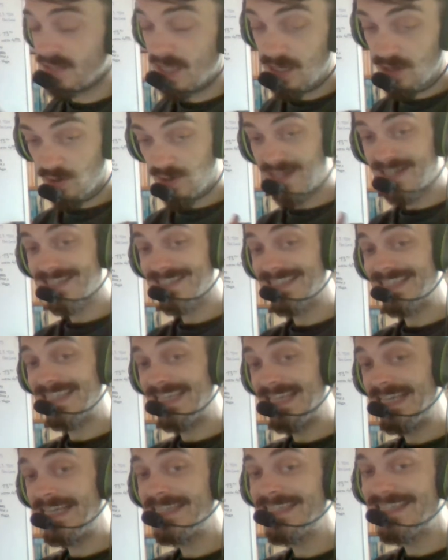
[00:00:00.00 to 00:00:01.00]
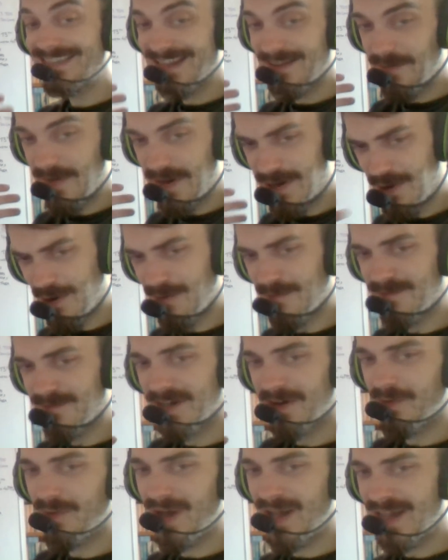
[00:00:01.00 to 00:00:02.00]
they got into the lead and then they coughed
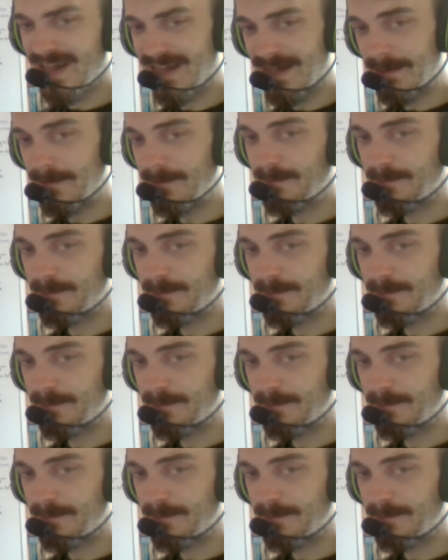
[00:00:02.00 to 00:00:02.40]
it away.